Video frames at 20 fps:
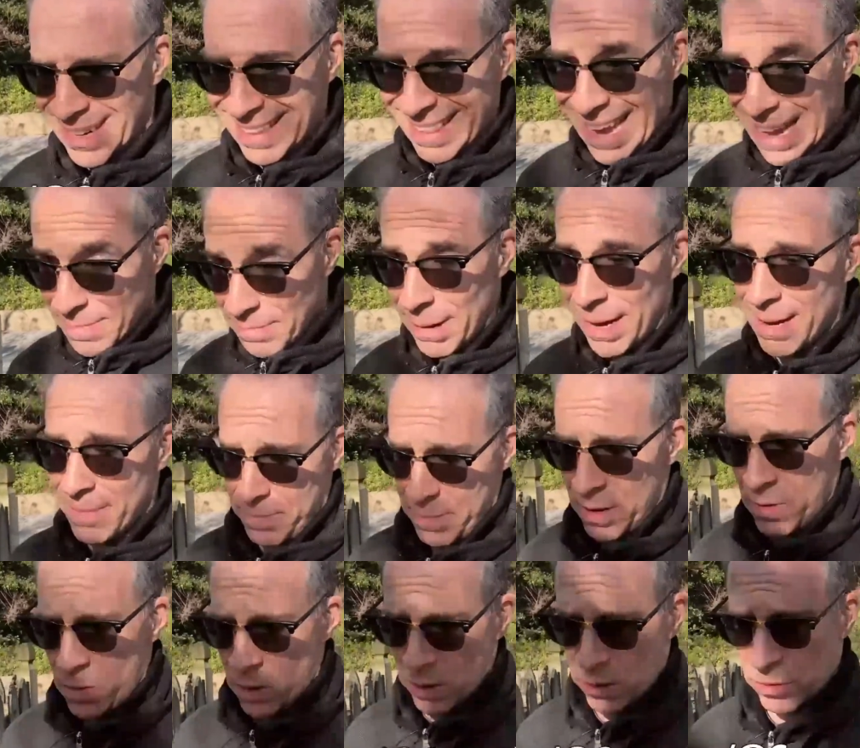That might be
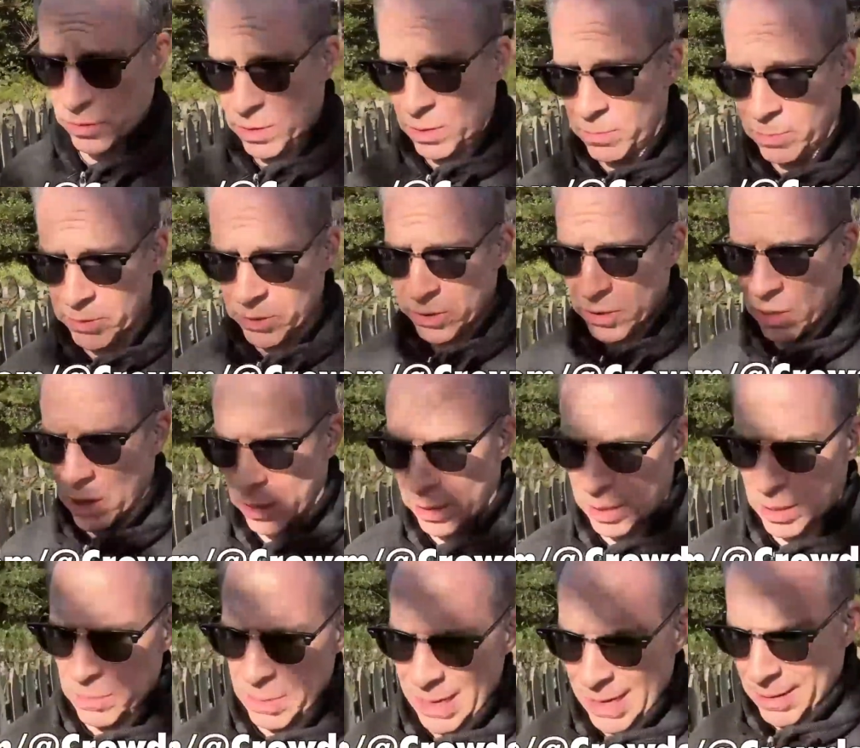what Trump was
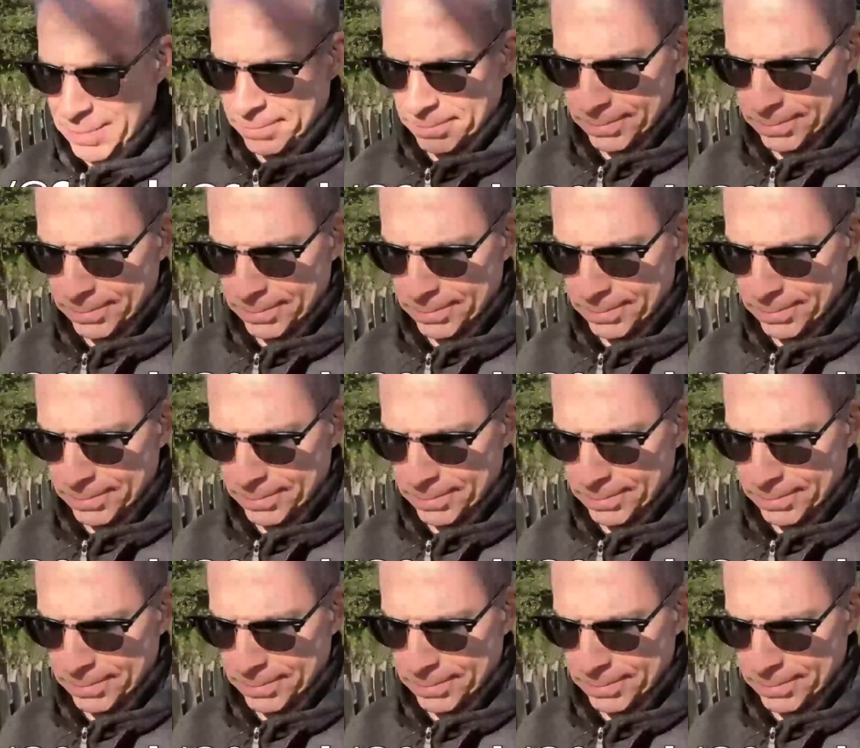talking about.